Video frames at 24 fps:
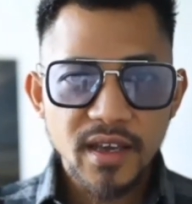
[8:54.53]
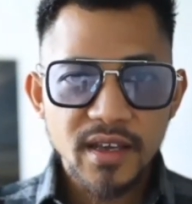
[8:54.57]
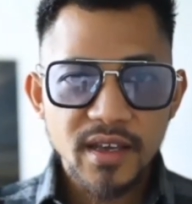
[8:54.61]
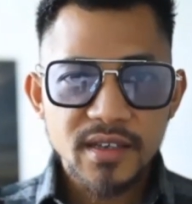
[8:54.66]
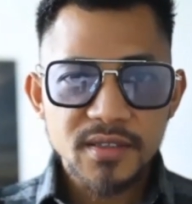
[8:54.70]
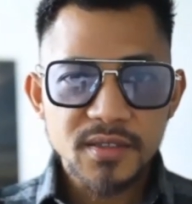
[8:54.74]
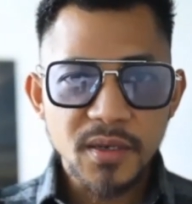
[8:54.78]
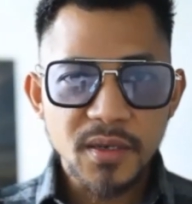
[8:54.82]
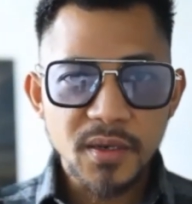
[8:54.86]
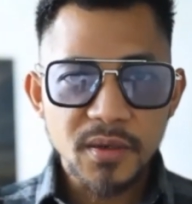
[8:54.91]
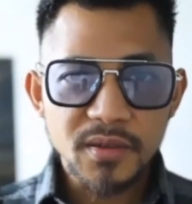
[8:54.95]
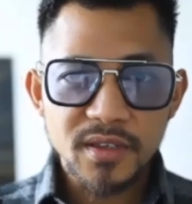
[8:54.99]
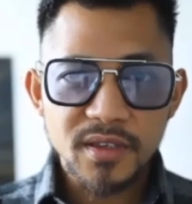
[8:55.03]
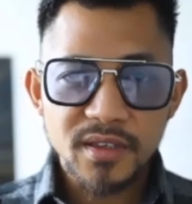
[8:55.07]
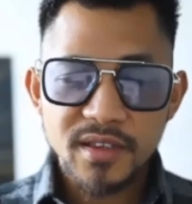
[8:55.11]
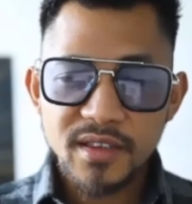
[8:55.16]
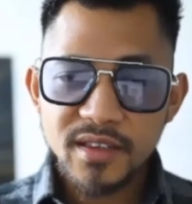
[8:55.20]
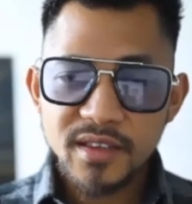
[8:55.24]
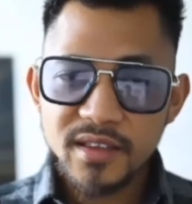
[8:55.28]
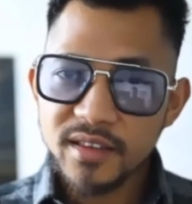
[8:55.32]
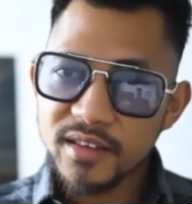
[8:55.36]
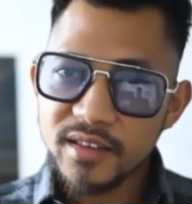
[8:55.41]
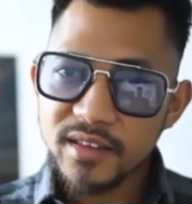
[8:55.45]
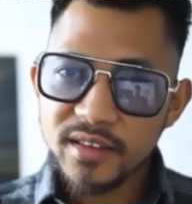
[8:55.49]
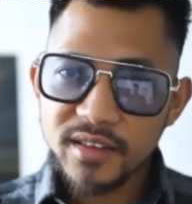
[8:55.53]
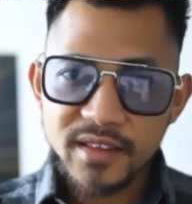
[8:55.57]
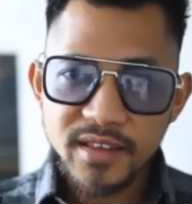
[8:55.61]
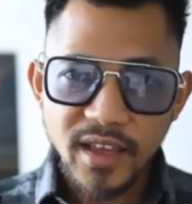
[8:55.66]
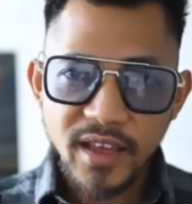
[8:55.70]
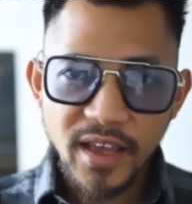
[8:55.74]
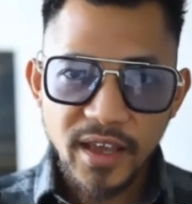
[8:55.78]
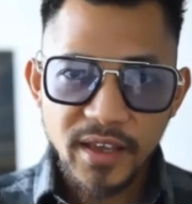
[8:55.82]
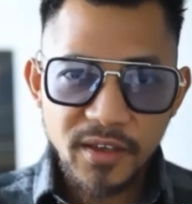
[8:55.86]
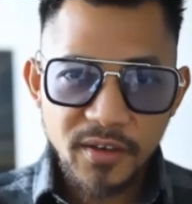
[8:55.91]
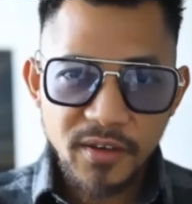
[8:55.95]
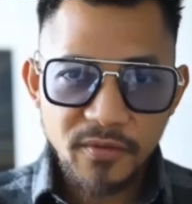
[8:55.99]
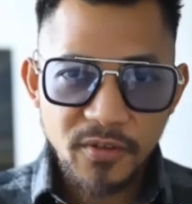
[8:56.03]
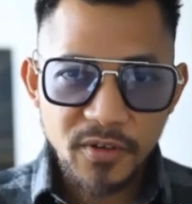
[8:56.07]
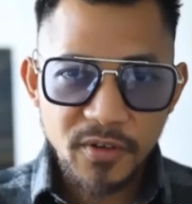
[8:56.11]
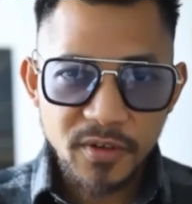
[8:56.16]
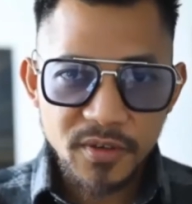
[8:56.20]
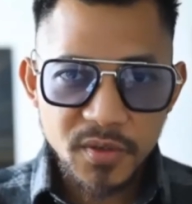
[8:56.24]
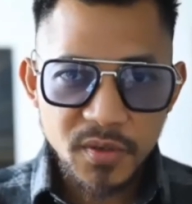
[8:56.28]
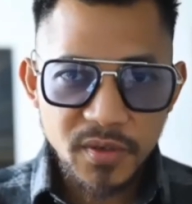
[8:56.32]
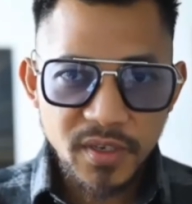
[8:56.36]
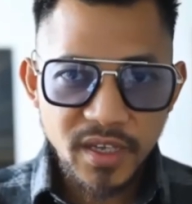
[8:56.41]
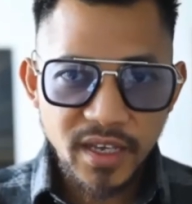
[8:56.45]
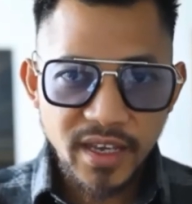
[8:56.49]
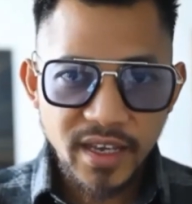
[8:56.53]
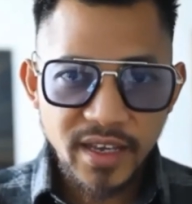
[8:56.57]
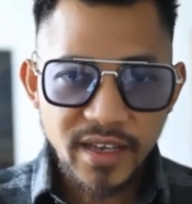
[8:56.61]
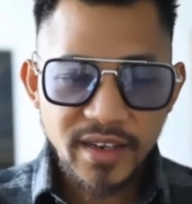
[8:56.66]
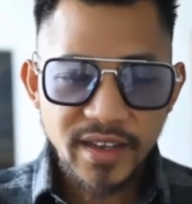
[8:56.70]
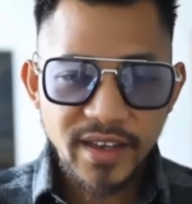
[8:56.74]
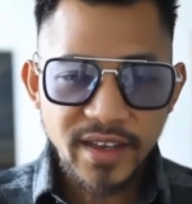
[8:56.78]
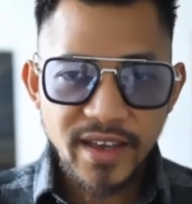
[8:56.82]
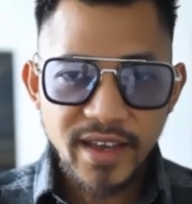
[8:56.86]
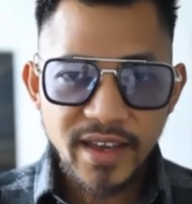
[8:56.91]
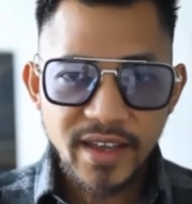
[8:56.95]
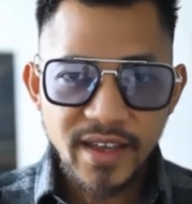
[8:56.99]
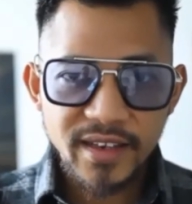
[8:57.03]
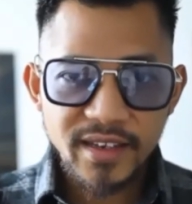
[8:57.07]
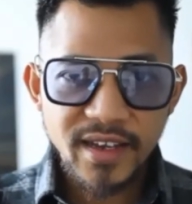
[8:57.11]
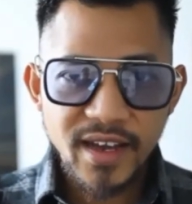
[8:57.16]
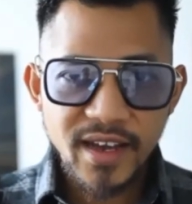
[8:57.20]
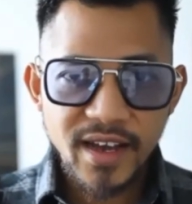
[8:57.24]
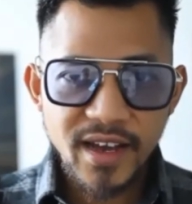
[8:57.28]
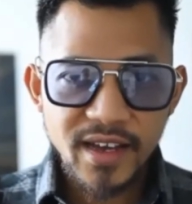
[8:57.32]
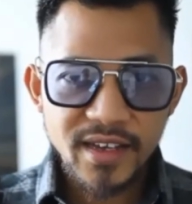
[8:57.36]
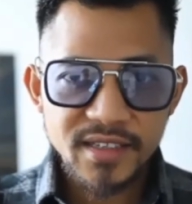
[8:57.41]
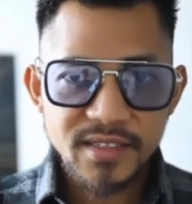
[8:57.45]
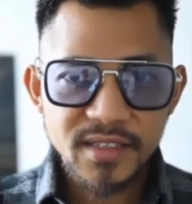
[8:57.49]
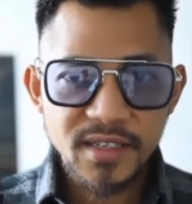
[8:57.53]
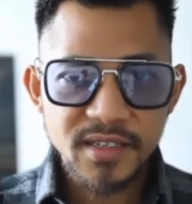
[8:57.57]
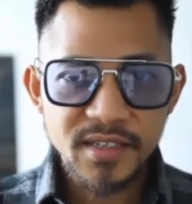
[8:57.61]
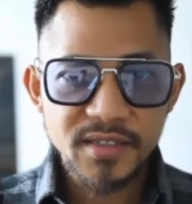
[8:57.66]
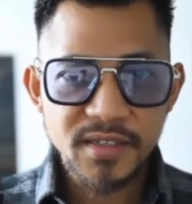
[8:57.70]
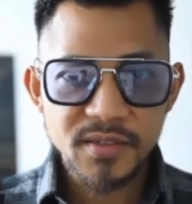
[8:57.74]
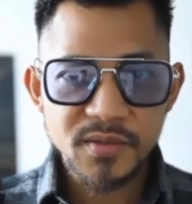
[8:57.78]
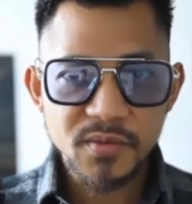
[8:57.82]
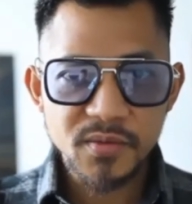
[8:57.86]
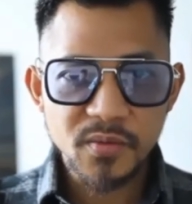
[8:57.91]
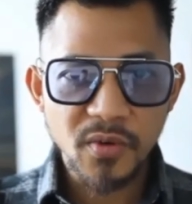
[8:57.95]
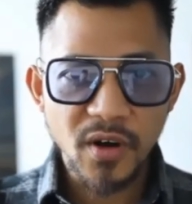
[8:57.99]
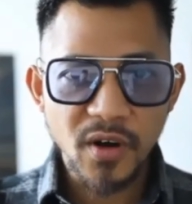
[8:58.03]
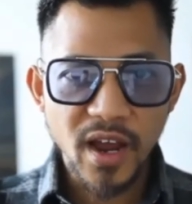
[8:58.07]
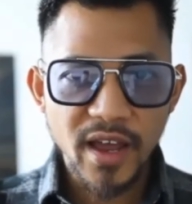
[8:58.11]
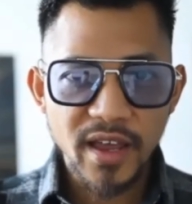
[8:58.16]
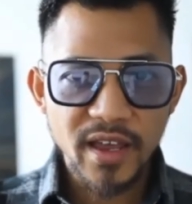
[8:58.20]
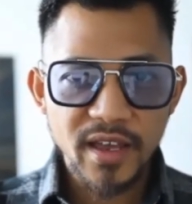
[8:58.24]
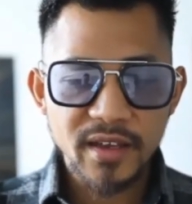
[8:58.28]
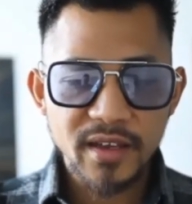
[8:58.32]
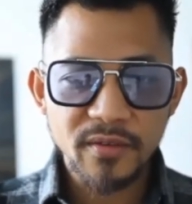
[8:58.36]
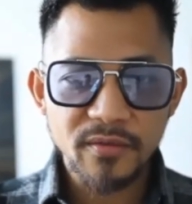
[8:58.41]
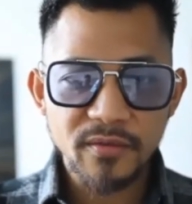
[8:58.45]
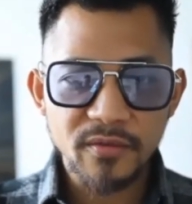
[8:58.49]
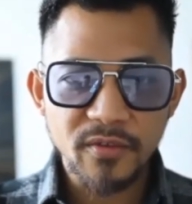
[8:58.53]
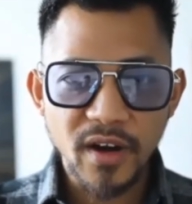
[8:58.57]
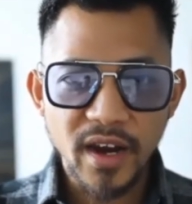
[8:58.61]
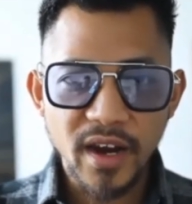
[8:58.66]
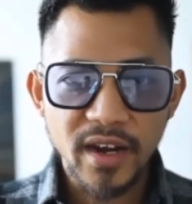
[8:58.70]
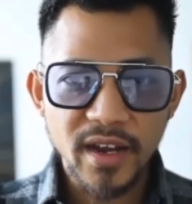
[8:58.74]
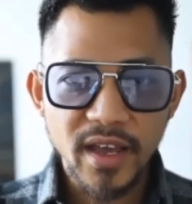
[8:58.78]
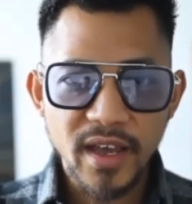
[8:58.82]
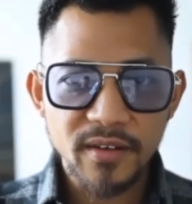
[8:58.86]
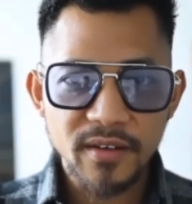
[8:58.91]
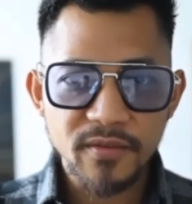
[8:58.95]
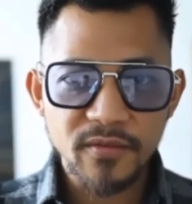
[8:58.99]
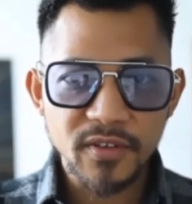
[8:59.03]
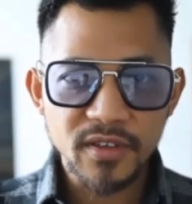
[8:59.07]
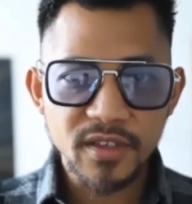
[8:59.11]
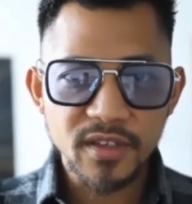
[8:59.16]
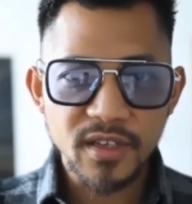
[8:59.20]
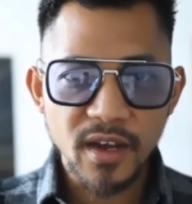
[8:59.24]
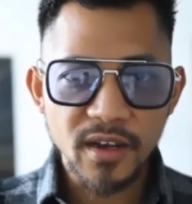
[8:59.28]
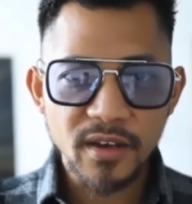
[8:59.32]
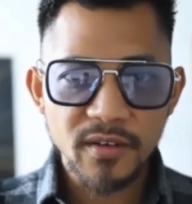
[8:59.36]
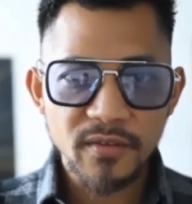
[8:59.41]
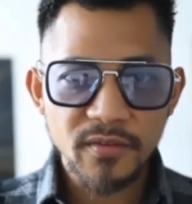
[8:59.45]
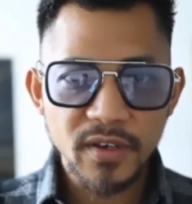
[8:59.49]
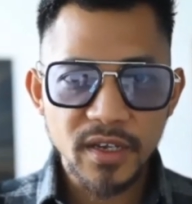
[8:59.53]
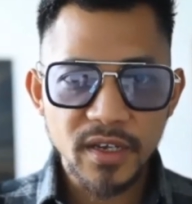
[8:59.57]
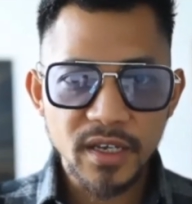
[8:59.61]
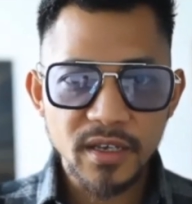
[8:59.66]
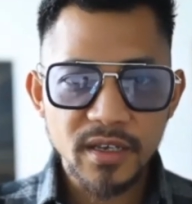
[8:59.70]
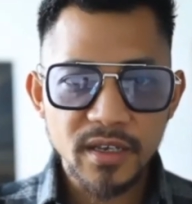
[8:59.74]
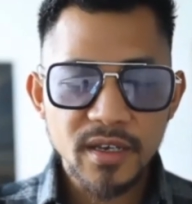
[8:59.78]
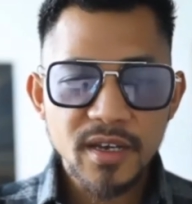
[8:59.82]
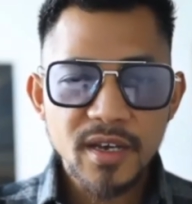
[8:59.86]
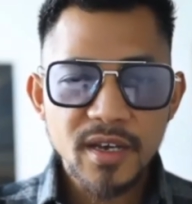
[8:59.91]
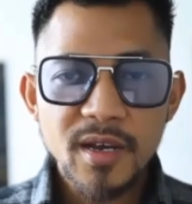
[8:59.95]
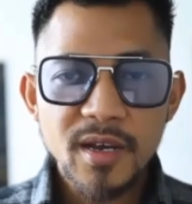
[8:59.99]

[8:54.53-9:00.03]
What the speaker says: So thank you for tuning in again, guys. This is Ryan of Ryan Edit Photography.